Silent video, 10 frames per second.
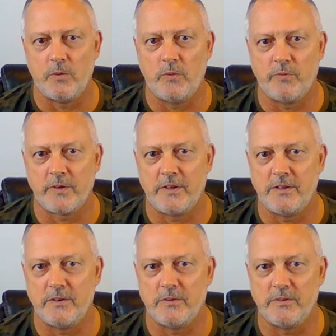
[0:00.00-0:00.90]

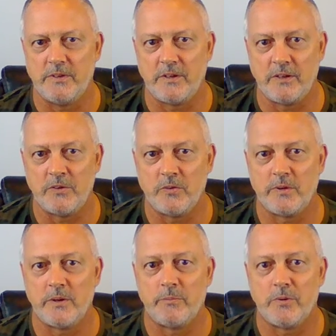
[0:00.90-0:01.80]
overkill and
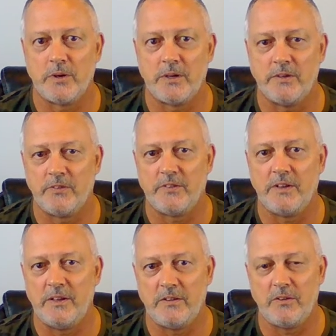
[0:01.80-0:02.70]
going abroad and
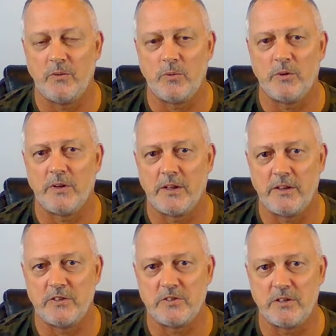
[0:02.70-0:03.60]
saying to the world how
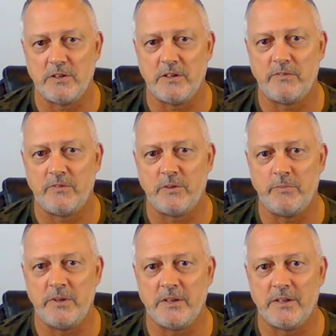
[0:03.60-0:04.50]
they should live to
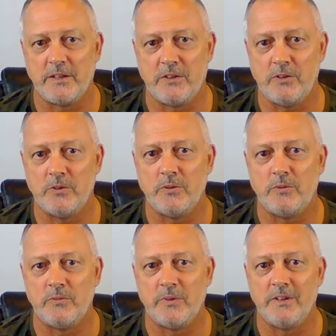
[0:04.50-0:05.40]
be like you
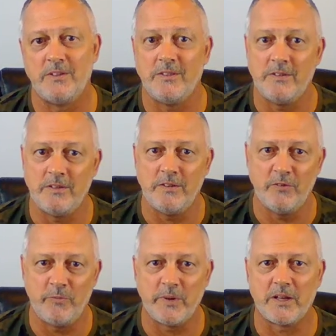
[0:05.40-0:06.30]
when
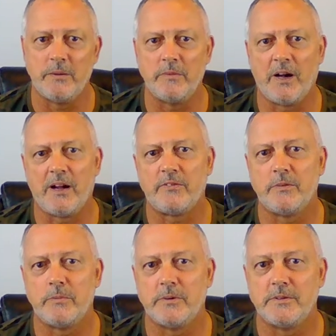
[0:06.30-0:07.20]
become
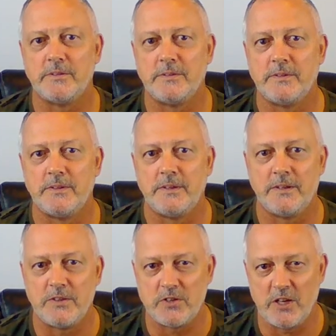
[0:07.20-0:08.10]
laughable.
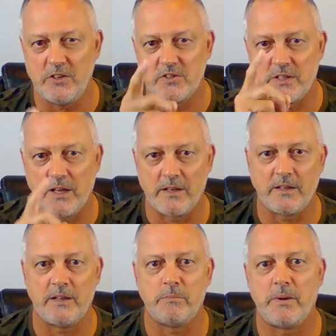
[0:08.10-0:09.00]
Change that.
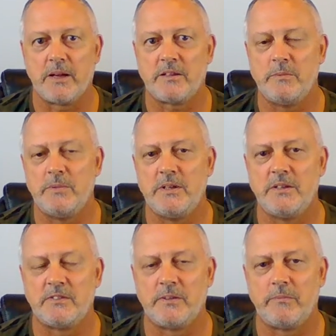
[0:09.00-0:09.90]
Get back to
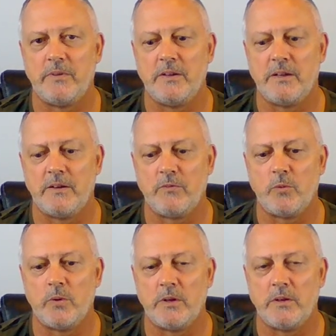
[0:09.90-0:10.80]
being something that
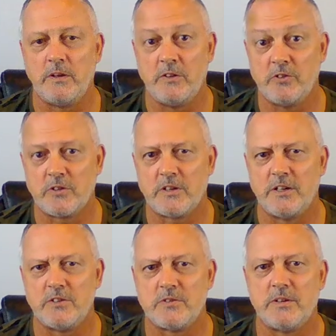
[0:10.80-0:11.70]
everyone in your
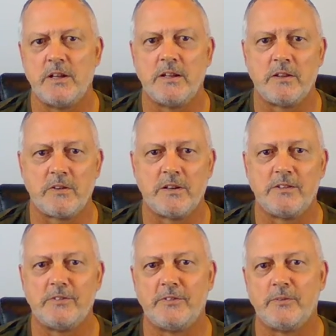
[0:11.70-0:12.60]
country and other
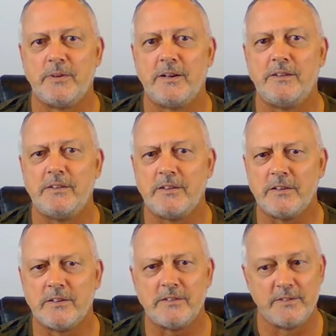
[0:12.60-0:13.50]
countries around
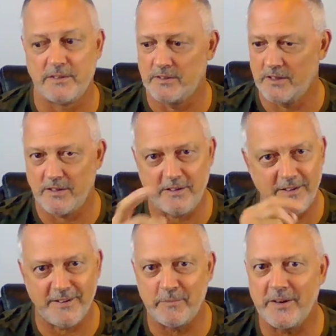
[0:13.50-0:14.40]
you can go, I don't
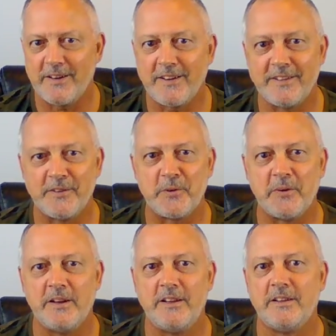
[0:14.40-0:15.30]
know, America, they're
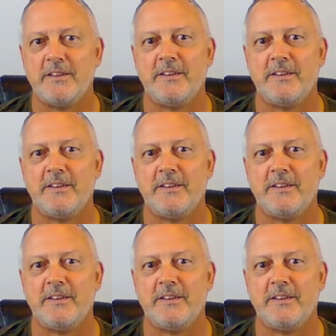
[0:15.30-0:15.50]
great.